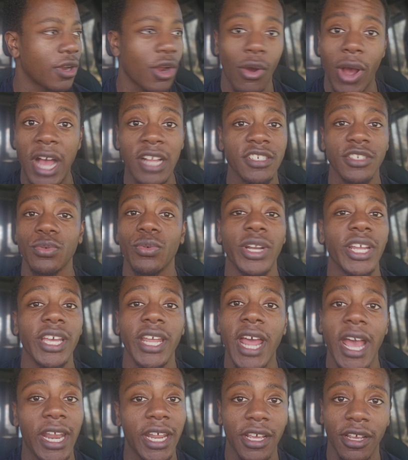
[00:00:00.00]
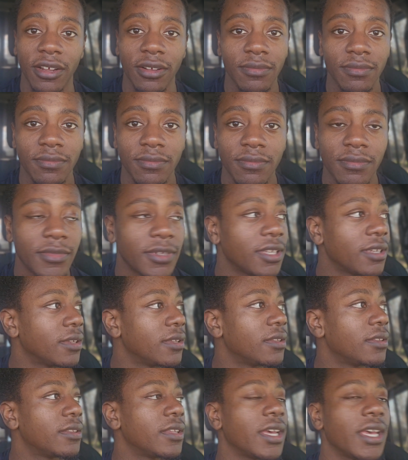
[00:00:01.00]
I just want to get out of here.
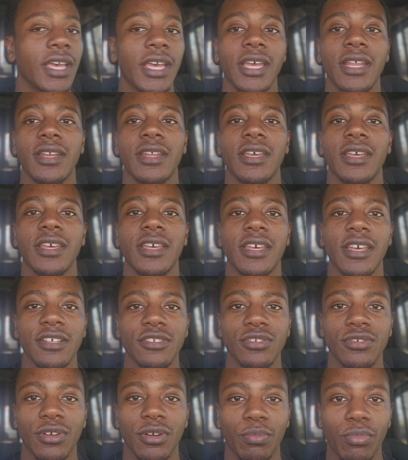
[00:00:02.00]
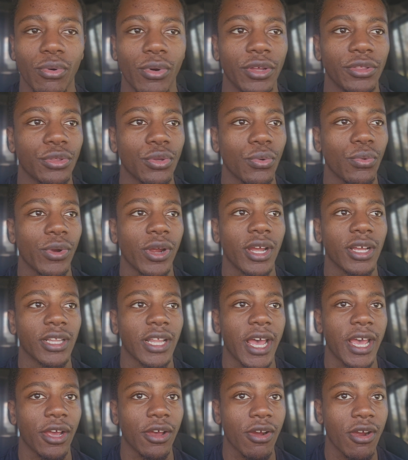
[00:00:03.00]
Then he gets to the point to where,
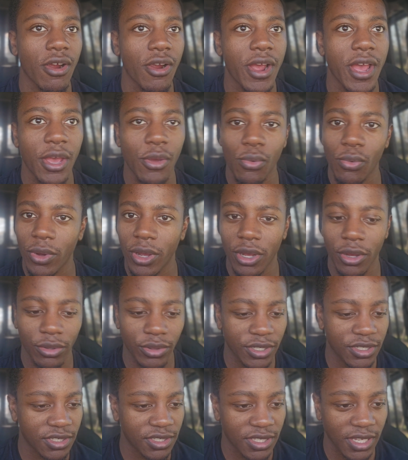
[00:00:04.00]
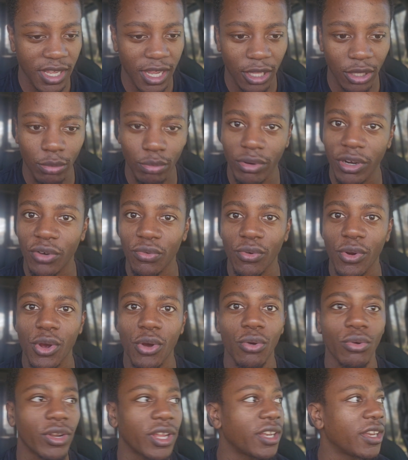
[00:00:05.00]
like, all right, well, this is the yellow brick
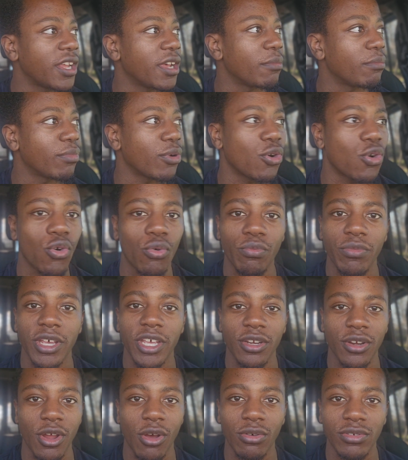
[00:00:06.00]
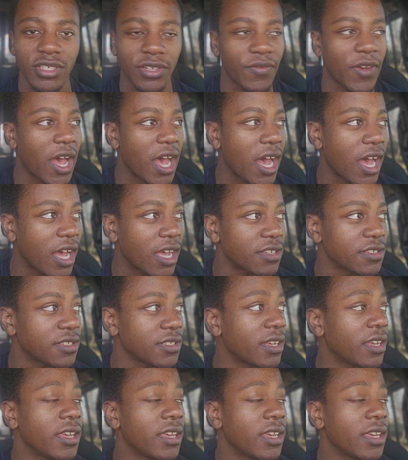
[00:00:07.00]
road, and then boom, he knows of Oz,